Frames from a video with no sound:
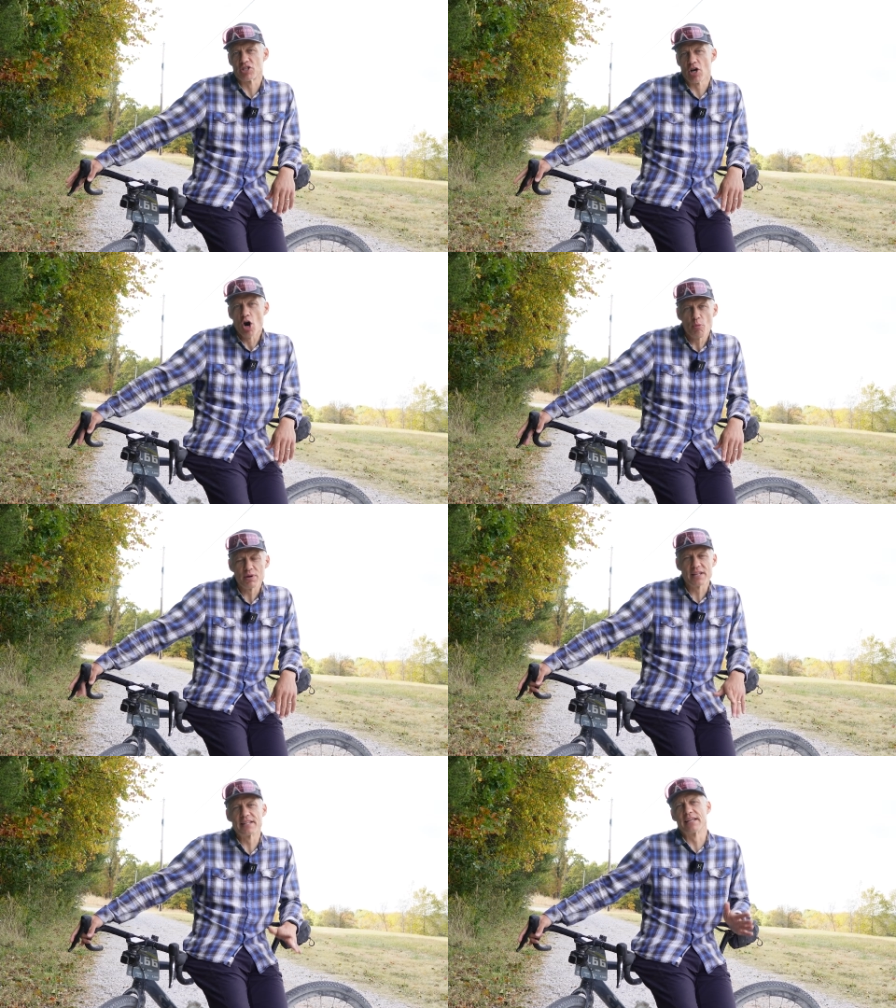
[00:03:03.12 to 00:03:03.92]

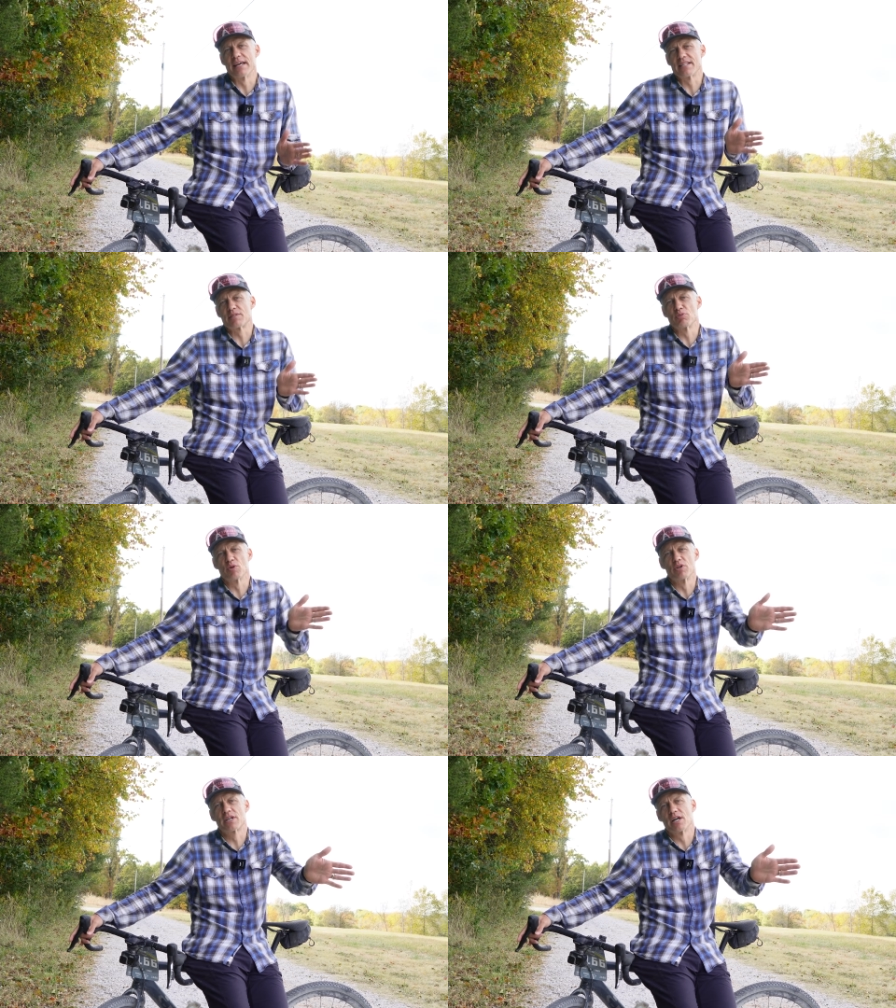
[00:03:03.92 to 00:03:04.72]
hoping that a split
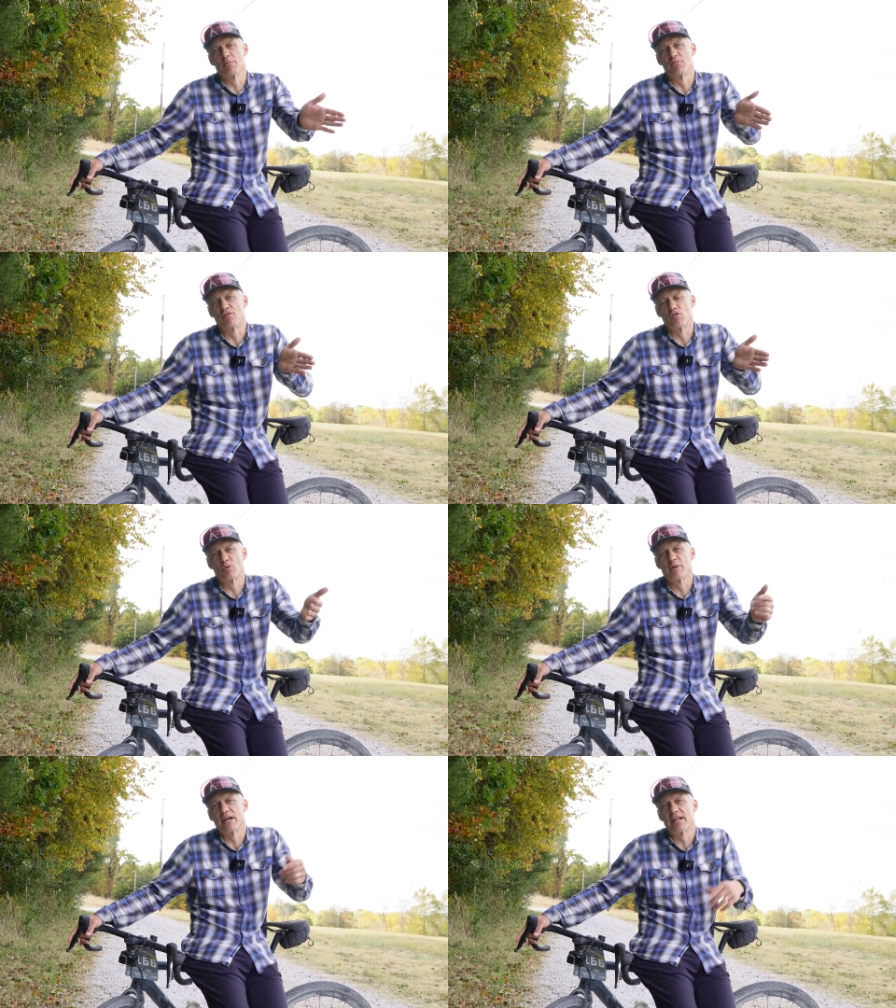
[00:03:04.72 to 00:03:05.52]
would come
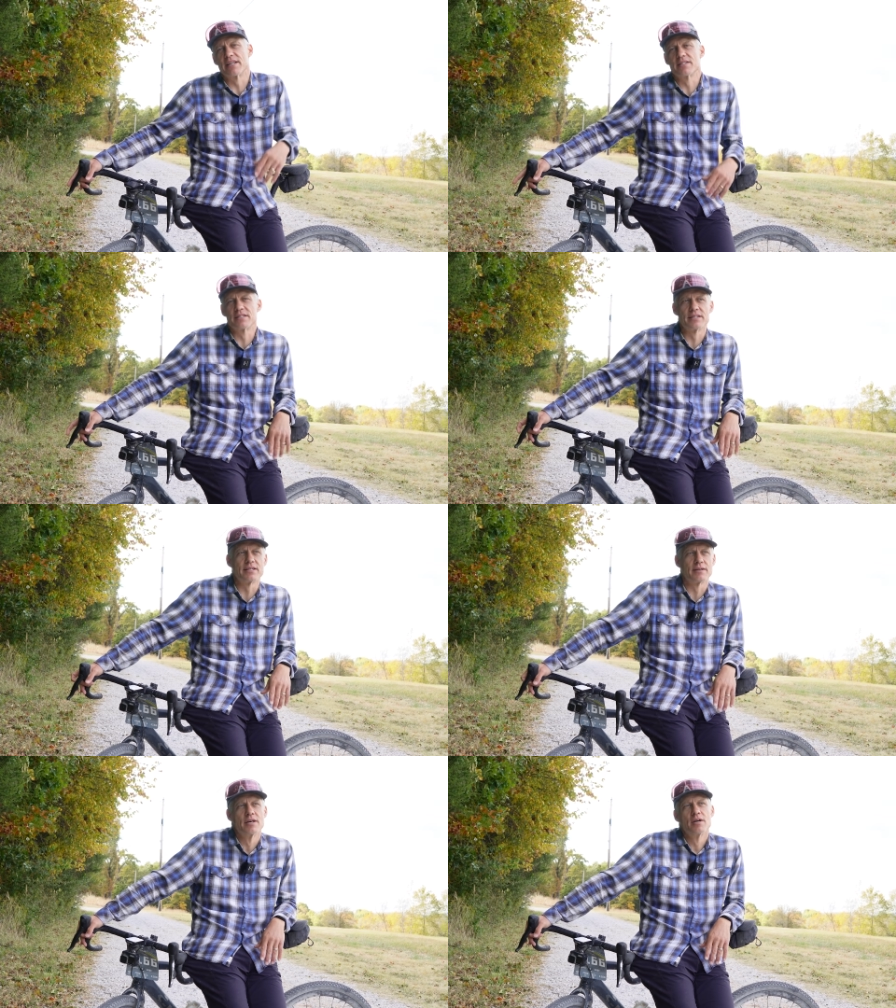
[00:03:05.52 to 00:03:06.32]
before we got into
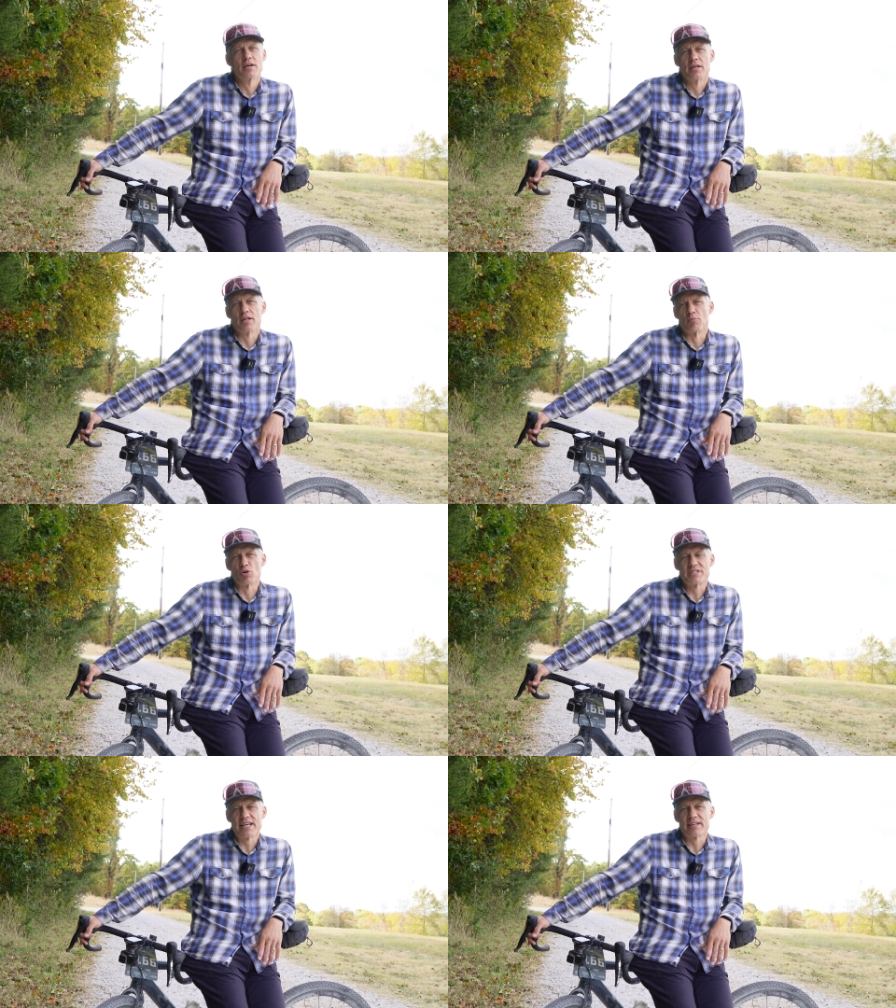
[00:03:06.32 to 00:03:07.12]
the
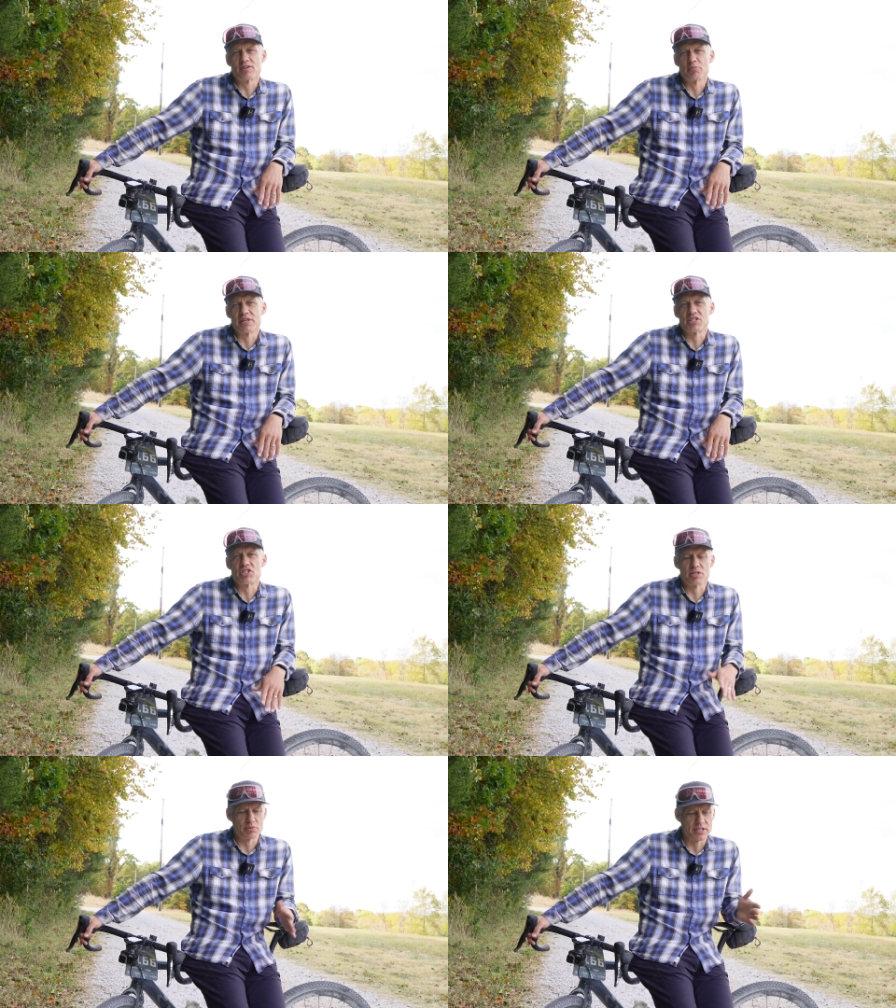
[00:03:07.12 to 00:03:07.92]
more technical bits,
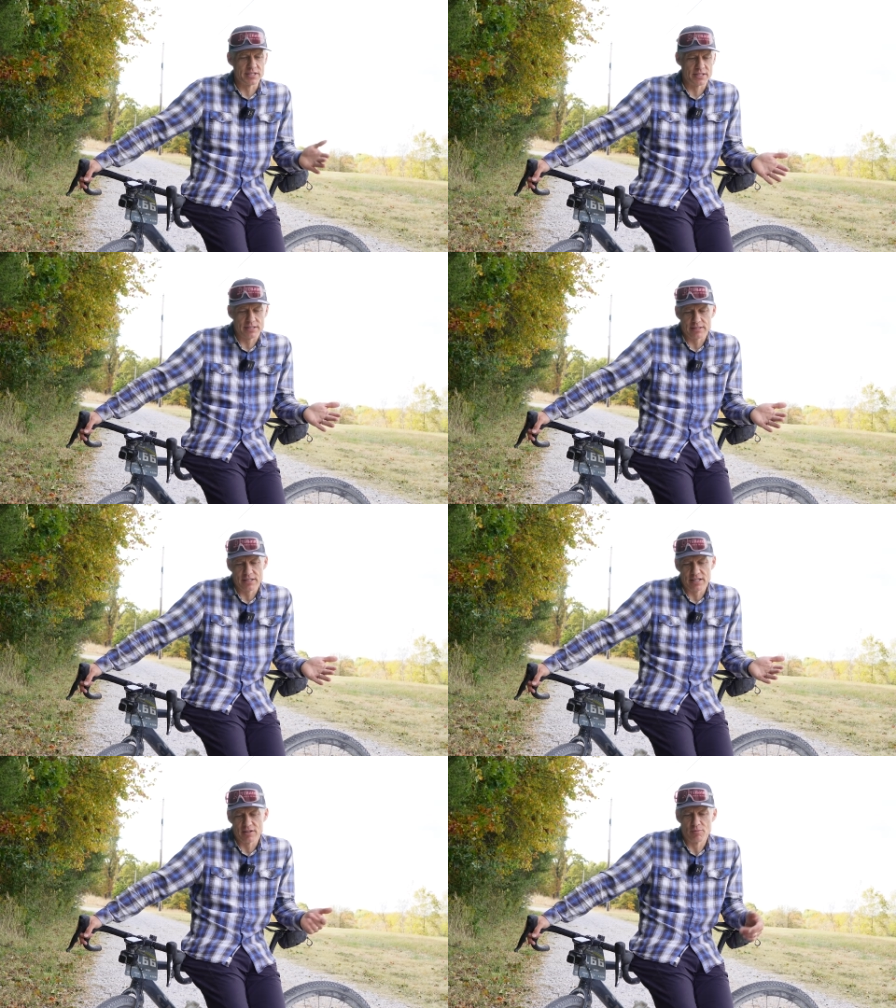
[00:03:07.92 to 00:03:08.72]
just because
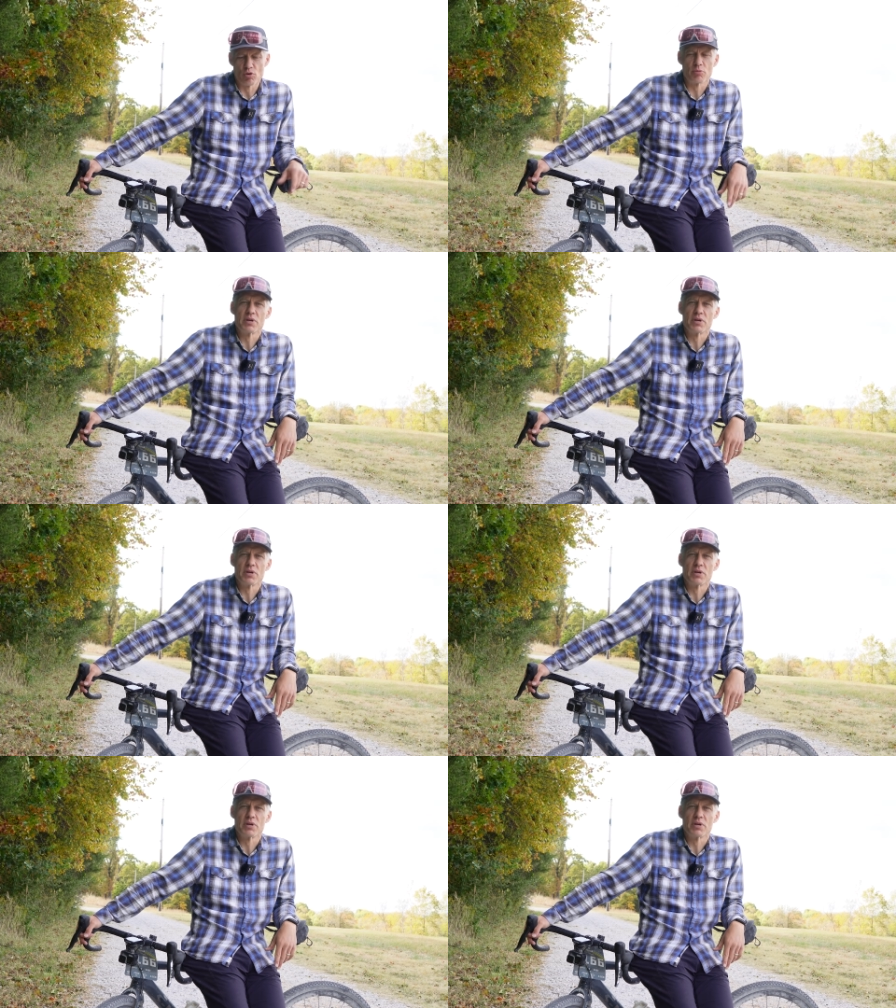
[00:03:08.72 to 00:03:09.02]
the more